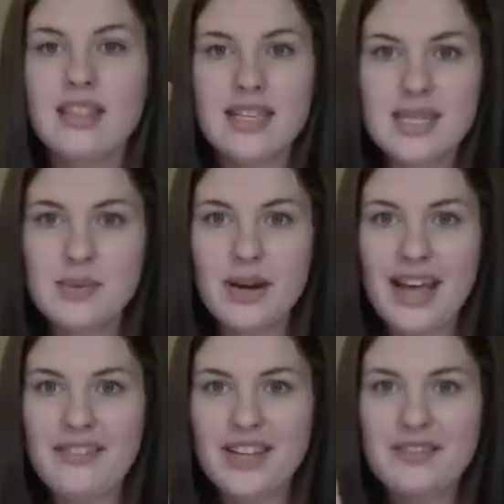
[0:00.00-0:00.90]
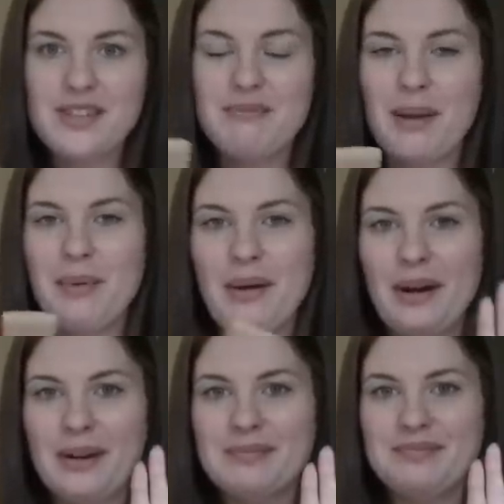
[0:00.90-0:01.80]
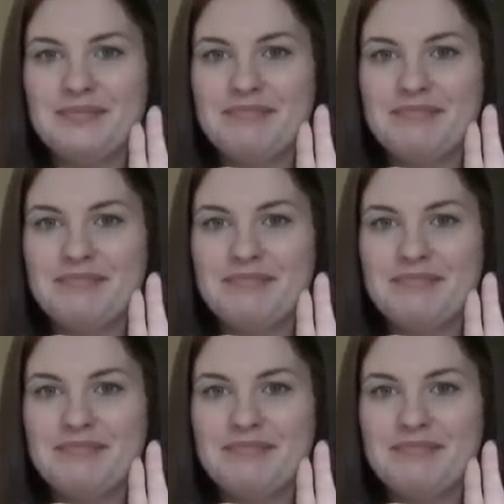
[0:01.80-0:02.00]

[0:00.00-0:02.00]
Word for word: This is what I have left of my bar.